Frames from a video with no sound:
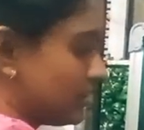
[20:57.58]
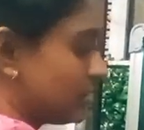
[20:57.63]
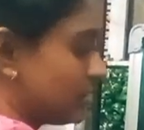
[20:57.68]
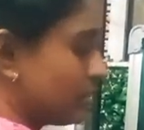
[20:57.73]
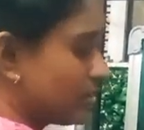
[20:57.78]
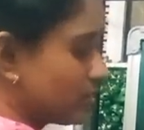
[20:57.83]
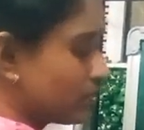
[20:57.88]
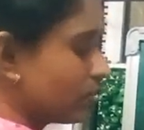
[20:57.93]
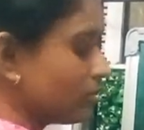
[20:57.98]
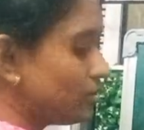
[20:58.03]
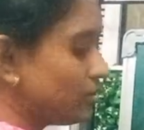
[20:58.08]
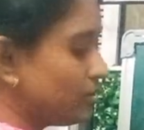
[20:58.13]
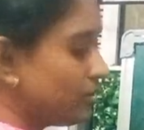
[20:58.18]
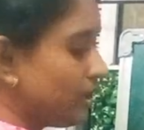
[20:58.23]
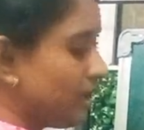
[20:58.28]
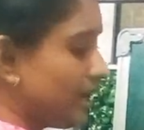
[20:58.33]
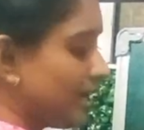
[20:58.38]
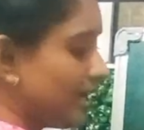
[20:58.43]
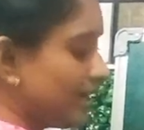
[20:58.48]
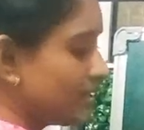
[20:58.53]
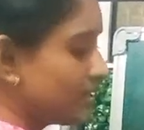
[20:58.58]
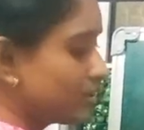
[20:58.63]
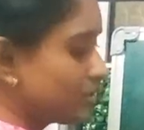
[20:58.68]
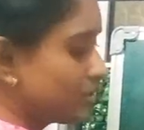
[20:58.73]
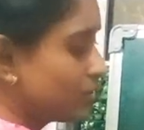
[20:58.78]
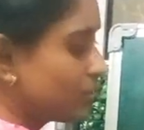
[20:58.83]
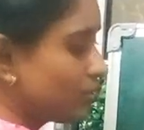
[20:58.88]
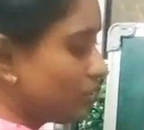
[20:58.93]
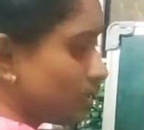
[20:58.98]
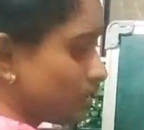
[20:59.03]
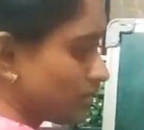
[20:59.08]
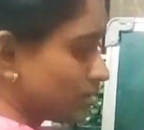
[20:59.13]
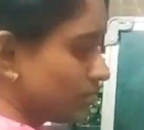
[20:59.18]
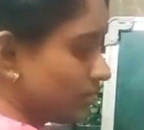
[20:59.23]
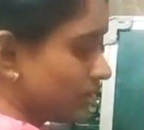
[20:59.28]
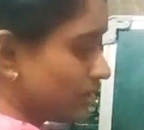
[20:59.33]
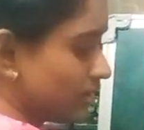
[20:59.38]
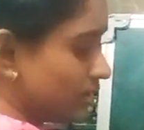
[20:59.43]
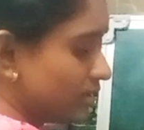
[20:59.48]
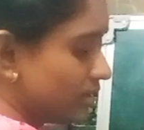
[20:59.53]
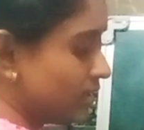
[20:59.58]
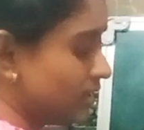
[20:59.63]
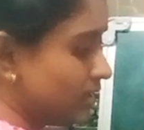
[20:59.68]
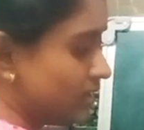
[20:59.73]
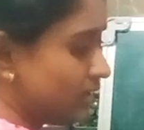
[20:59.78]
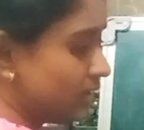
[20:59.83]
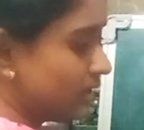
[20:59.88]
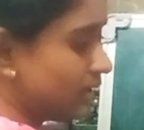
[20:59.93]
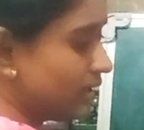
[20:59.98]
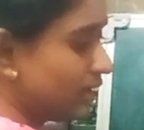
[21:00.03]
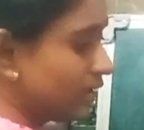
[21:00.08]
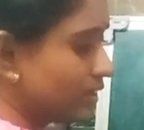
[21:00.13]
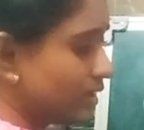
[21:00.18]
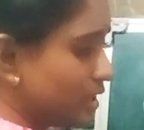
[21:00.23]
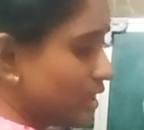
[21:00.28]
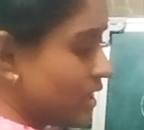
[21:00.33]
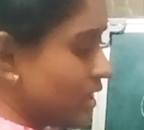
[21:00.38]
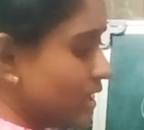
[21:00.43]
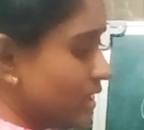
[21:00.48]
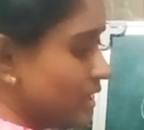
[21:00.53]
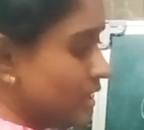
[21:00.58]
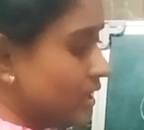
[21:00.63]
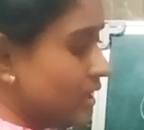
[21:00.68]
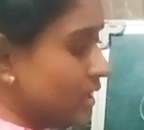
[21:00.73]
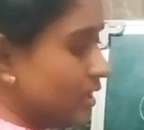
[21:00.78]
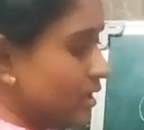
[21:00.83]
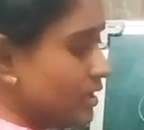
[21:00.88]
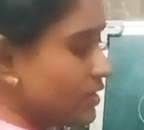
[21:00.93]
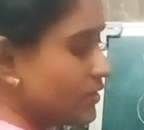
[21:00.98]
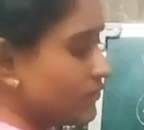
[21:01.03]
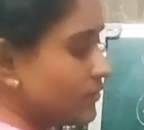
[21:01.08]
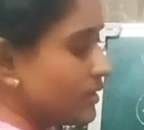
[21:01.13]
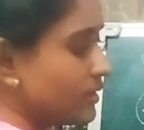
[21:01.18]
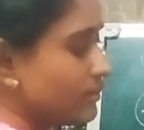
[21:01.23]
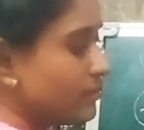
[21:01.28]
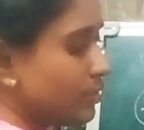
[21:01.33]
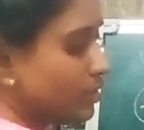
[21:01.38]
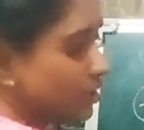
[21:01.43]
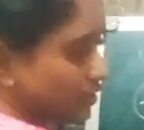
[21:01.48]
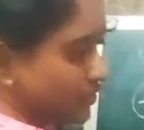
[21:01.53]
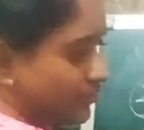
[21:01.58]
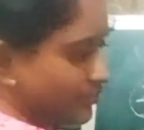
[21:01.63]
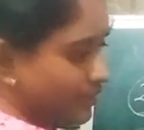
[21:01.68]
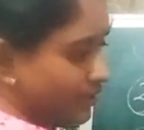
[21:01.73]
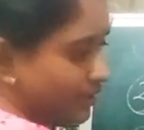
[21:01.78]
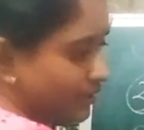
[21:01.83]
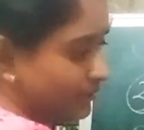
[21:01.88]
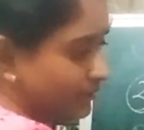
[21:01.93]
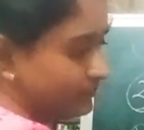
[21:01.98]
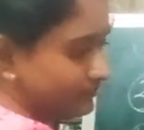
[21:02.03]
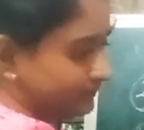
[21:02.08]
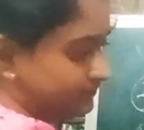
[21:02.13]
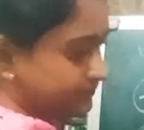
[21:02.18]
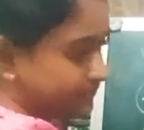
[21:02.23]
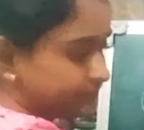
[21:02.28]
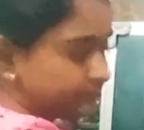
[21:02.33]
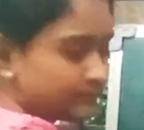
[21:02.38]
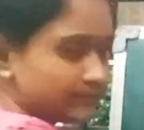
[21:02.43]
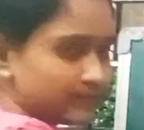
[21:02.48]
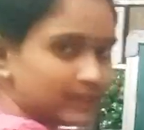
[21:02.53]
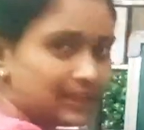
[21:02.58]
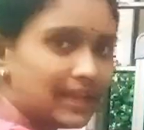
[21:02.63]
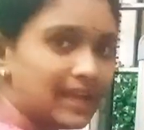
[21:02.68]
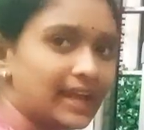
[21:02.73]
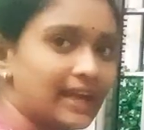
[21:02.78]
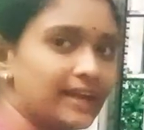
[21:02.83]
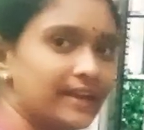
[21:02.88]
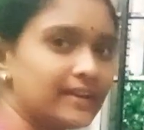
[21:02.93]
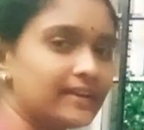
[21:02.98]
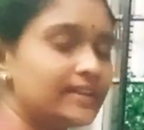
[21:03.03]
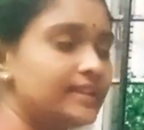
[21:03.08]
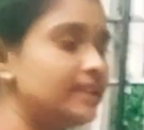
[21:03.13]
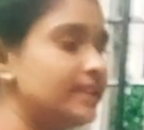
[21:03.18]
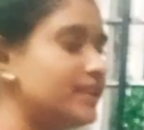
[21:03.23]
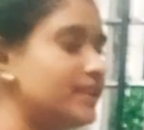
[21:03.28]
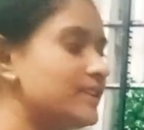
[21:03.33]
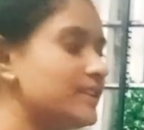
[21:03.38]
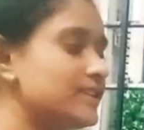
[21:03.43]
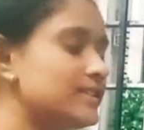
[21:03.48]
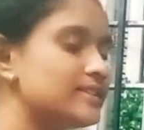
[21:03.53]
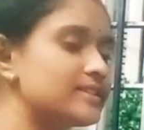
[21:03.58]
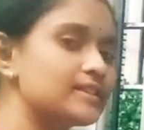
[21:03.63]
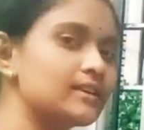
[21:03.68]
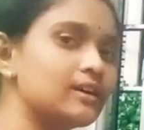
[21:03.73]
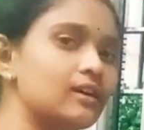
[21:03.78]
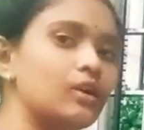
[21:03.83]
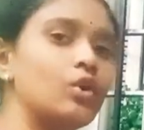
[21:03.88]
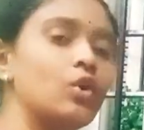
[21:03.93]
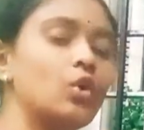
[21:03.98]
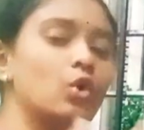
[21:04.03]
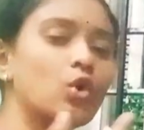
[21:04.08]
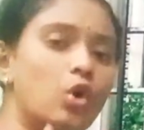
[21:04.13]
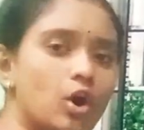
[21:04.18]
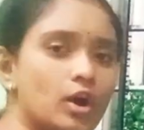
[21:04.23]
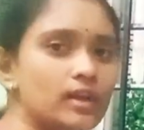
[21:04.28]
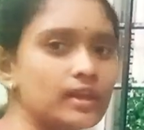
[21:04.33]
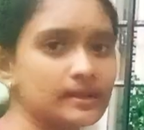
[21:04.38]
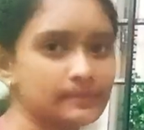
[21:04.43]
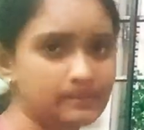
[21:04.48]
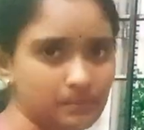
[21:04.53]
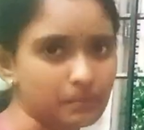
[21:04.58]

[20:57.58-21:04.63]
So Hans Gross, you can think like he is from Austria and he is a lawyer by